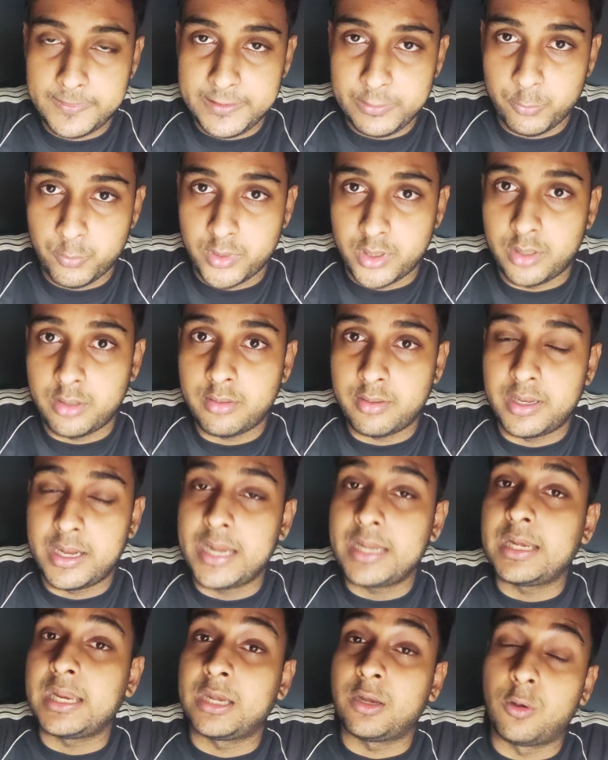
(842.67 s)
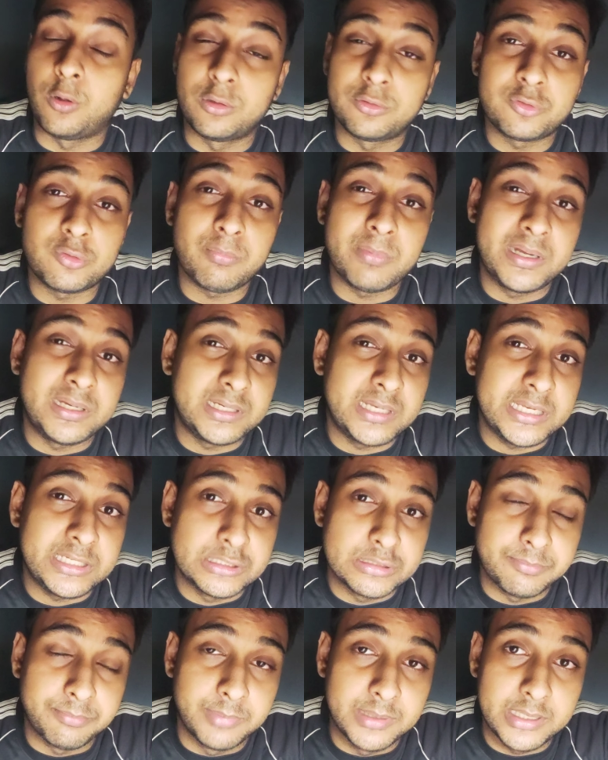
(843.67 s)
new one, right? And also maintain
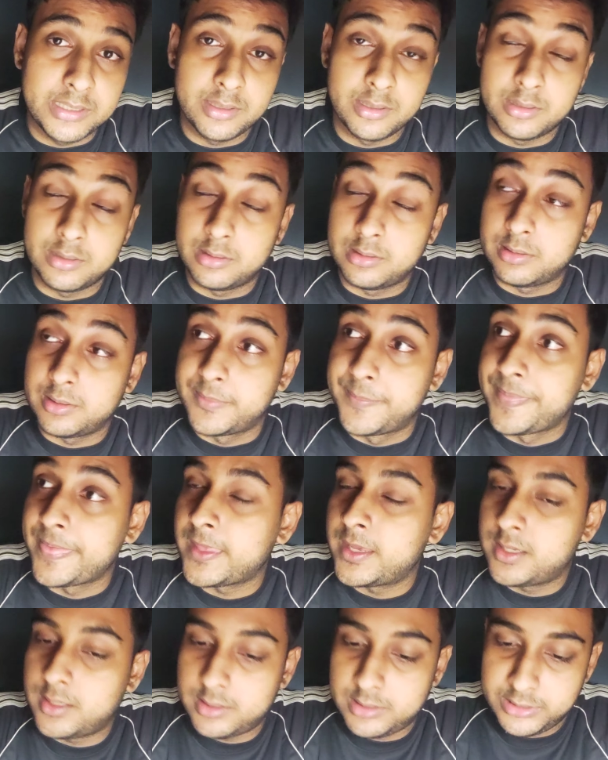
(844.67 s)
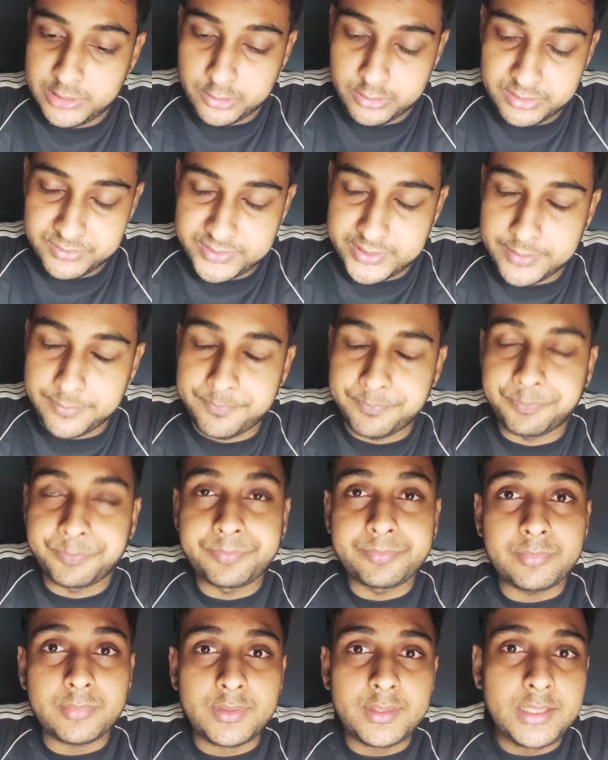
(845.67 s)
your blood your this thing
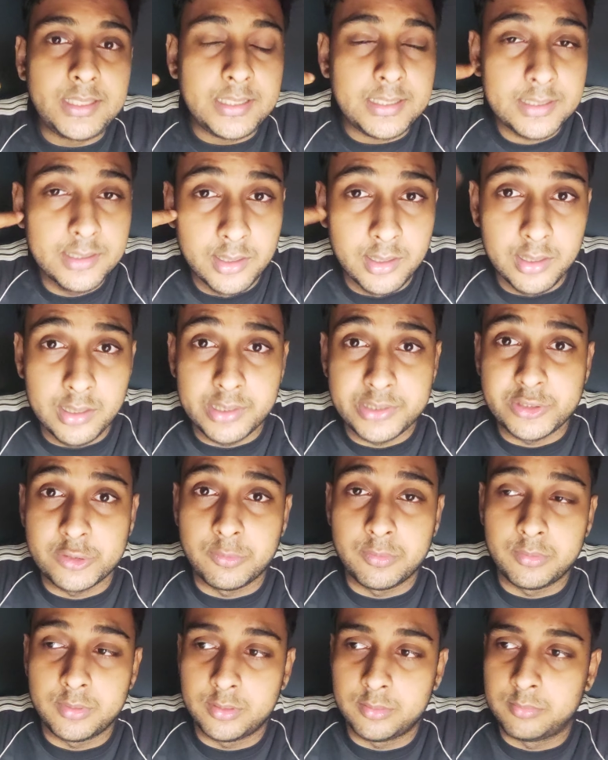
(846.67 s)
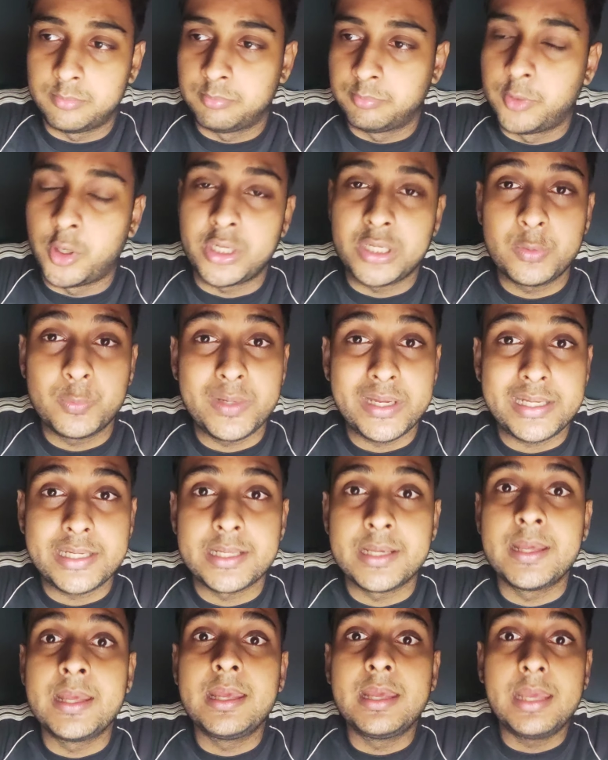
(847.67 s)
your body weight.